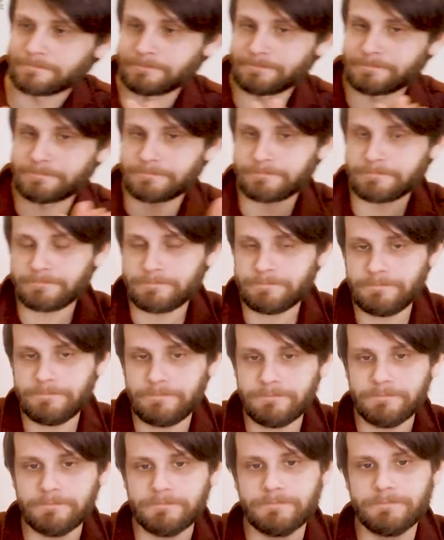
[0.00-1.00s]

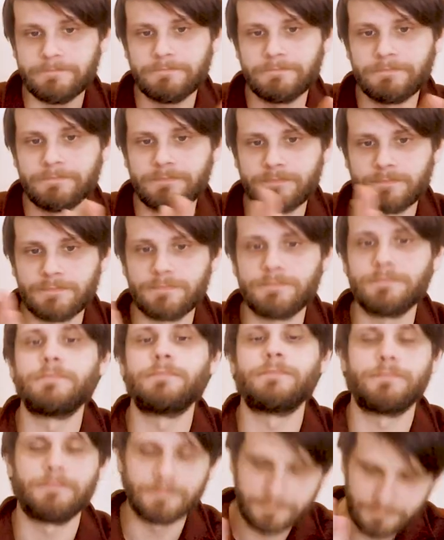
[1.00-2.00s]

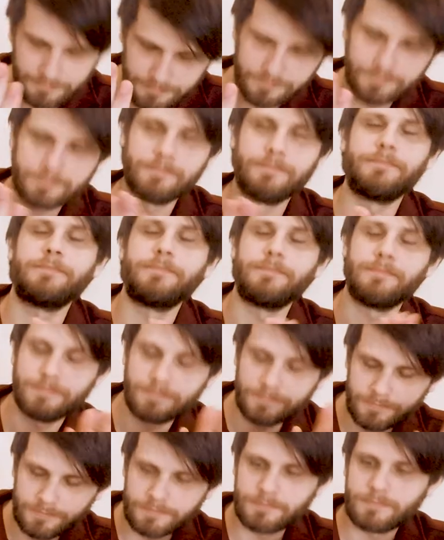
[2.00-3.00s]

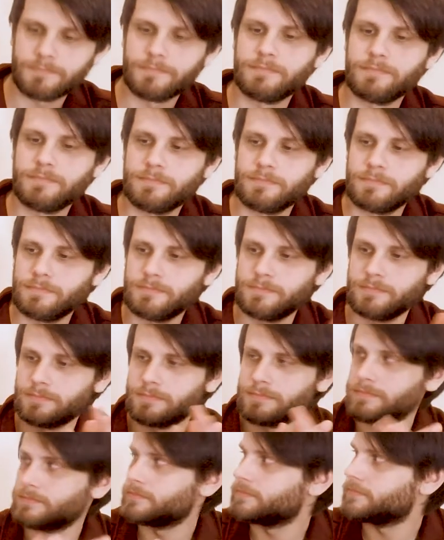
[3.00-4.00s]

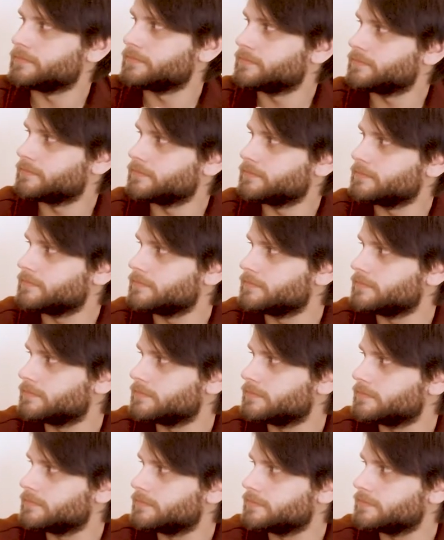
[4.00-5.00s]

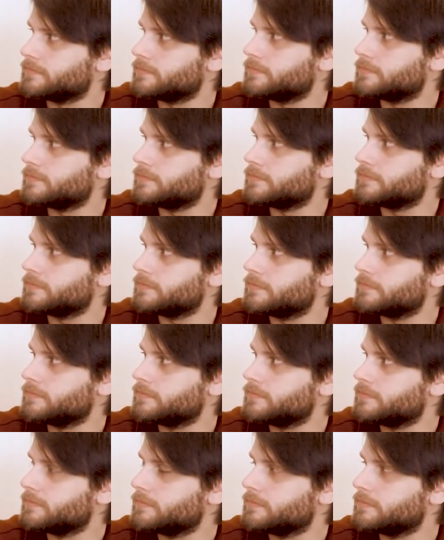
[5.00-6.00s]

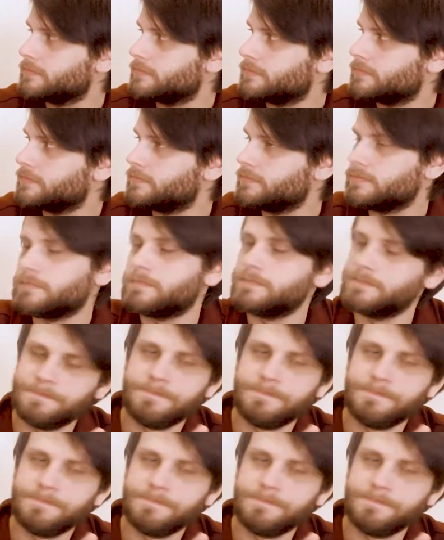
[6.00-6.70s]
No words are spoken by the person on screen.